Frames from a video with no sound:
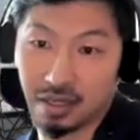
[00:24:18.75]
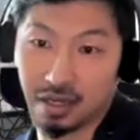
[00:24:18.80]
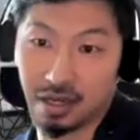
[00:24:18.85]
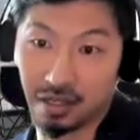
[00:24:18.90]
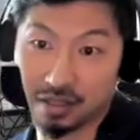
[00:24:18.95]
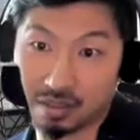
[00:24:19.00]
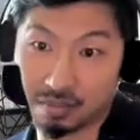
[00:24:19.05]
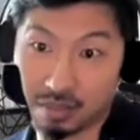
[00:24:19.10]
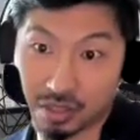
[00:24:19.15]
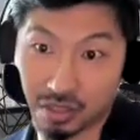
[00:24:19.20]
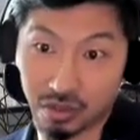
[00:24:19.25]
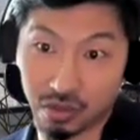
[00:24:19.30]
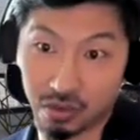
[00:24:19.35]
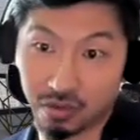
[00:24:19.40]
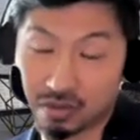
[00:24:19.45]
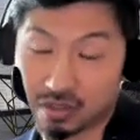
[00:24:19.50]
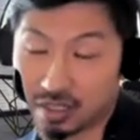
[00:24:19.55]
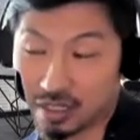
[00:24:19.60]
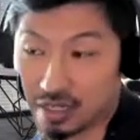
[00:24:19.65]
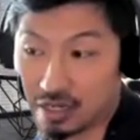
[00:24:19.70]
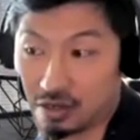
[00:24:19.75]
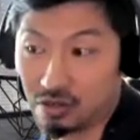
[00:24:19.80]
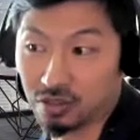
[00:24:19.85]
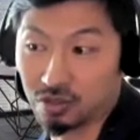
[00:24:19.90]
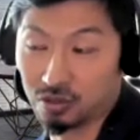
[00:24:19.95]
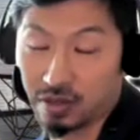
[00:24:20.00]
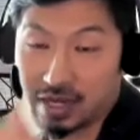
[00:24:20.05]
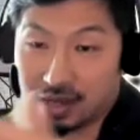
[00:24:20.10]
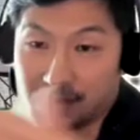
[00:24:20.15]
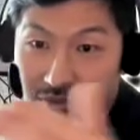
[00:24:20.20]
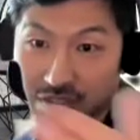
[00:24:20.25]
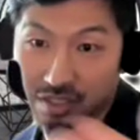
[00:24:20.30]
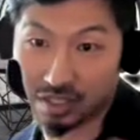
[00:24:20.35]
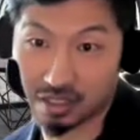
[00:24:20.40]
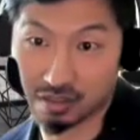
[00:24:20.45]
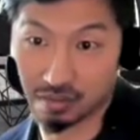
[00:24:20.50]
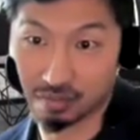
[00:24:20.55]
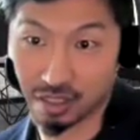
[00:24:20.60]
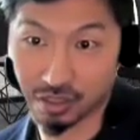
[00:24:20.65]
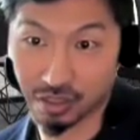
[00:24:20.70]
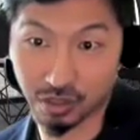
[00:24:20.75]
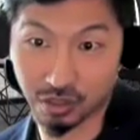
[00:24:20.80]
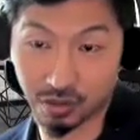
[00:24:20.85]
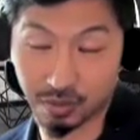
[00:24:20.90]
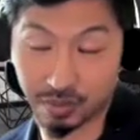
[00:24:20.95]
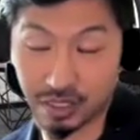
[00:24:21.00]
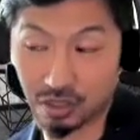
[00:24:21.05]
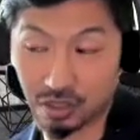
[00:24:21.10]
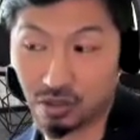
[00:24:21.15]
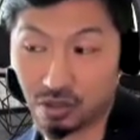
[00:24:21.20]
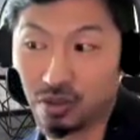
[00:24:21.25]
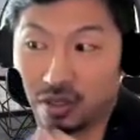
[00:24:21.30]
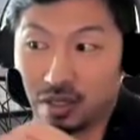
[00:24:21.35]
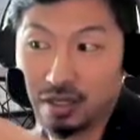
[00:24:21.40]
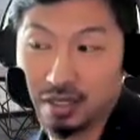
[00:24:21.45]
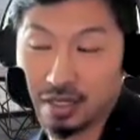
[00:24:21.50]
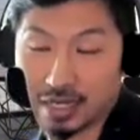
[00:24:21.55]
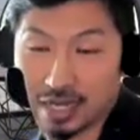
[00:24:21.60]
on the muscle, it also happens on the muscle spindle,